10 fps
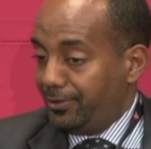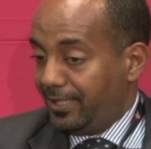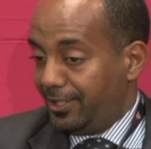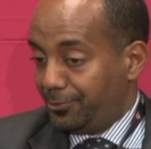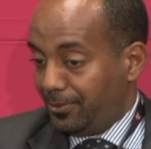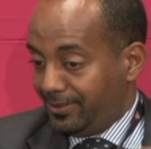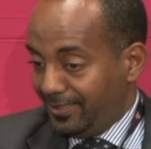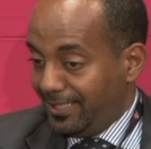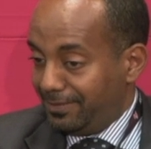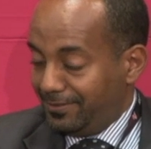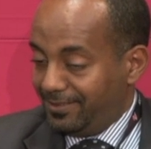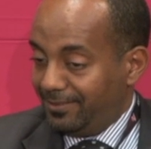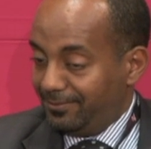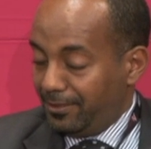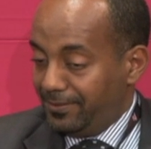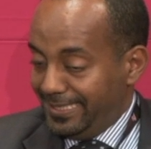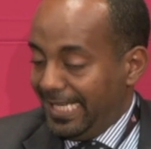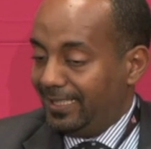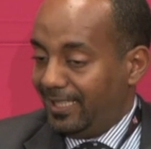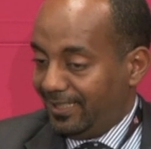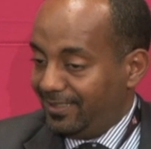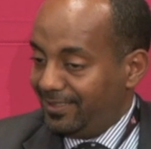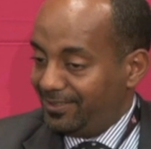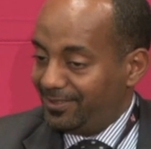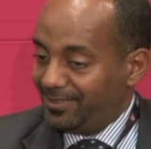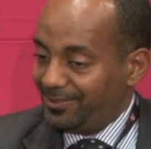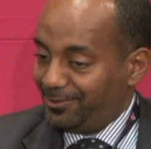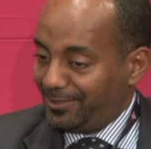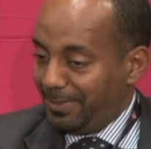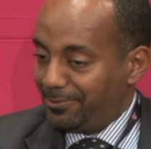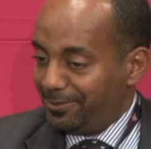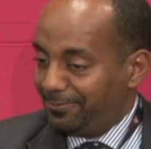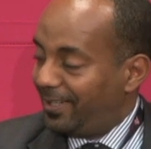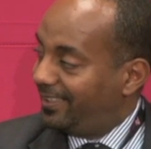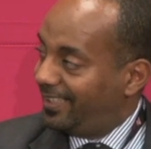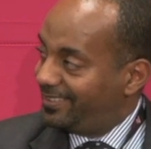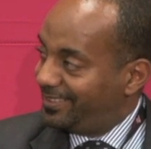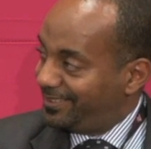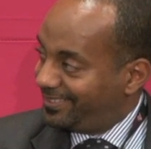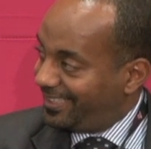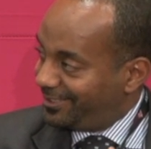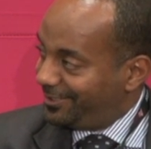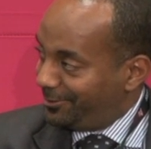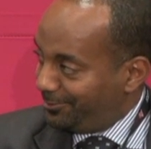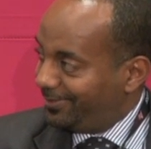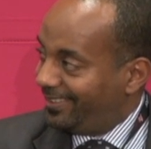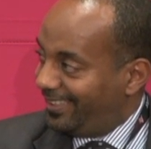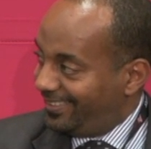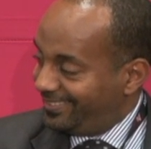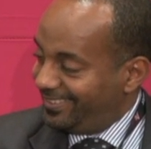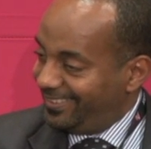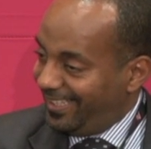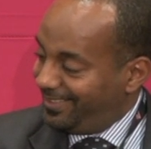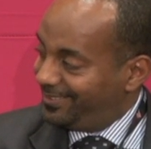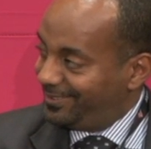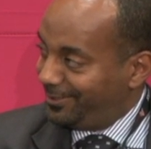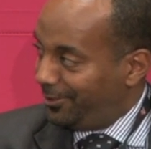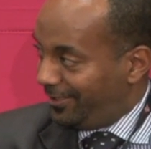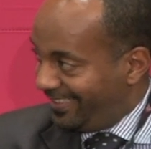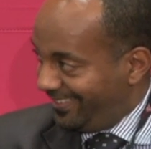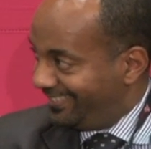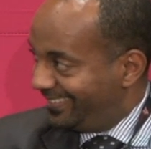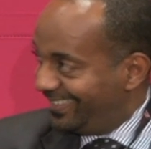you get towards the end of a day like this is you come to the financing discussion and you realize that the answers are not here.